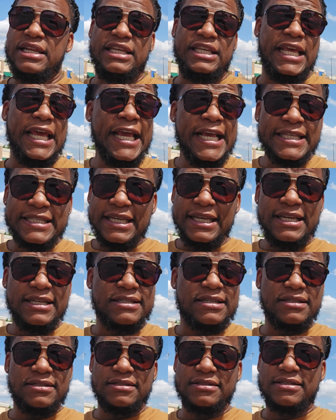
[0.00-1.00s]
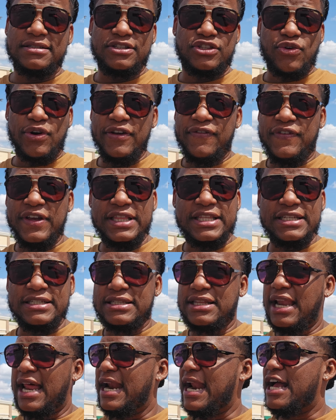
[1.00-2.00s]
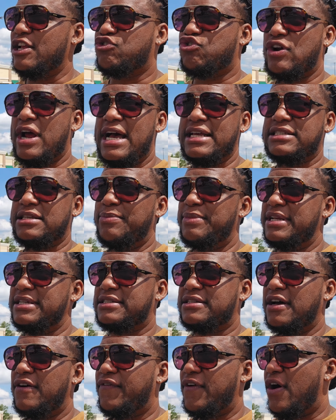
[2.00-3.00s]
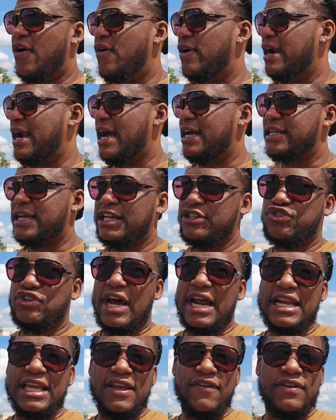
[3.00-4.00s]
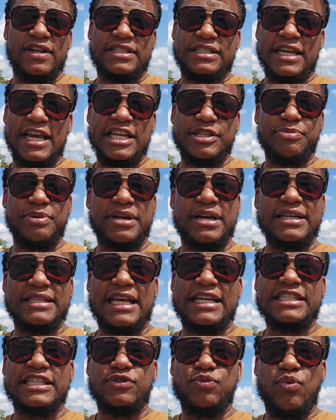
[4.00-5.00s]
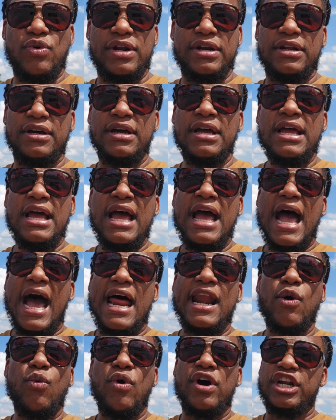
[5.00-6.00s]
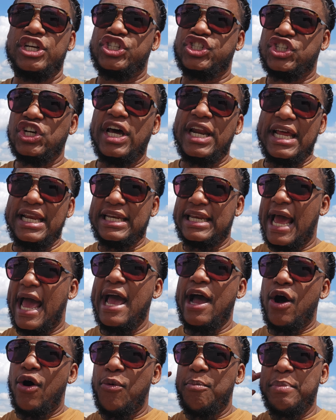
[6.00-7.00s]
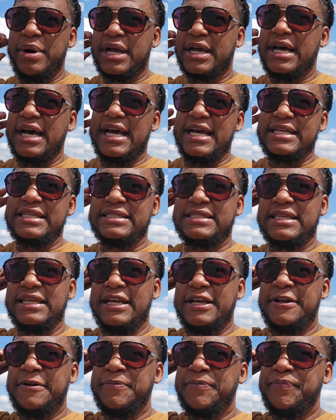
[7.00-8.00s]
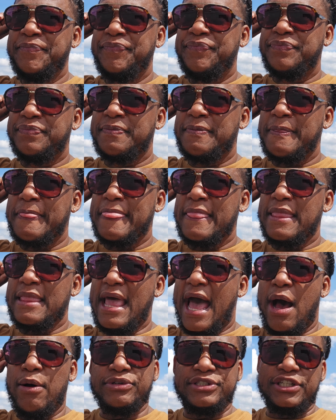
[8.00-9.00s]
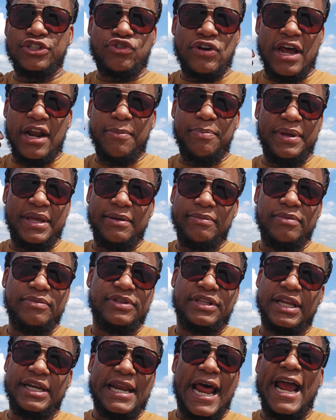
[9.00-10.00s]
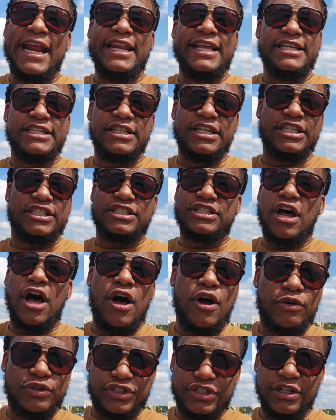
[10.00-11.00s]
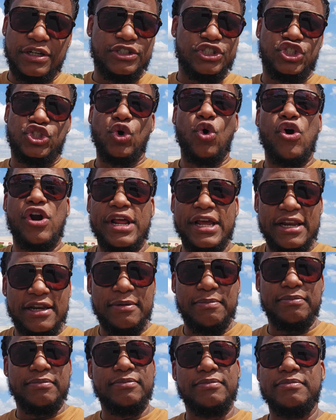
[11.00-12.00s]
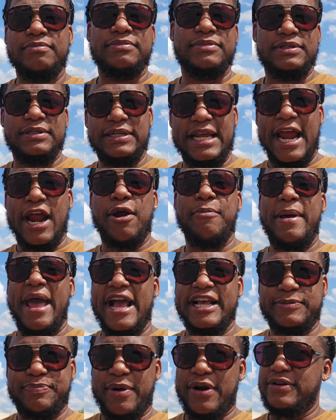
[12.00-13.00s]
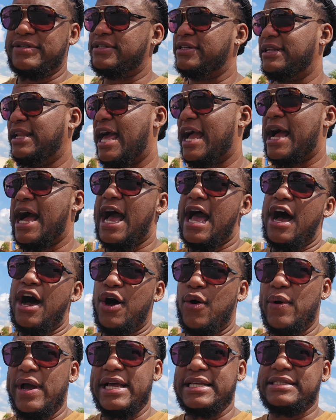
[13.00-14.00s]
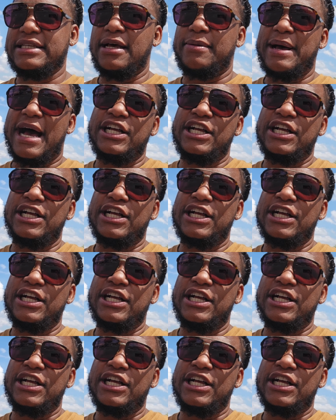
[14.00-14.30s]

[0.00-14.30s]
Yeezys, 350 stuff like that. I tried some of this stuff on and I, I tried to give it a chance because I just want to, I didn't want to shut it down because I was just trying to be the 90s nostalgia Jordan Air Max person like I always am.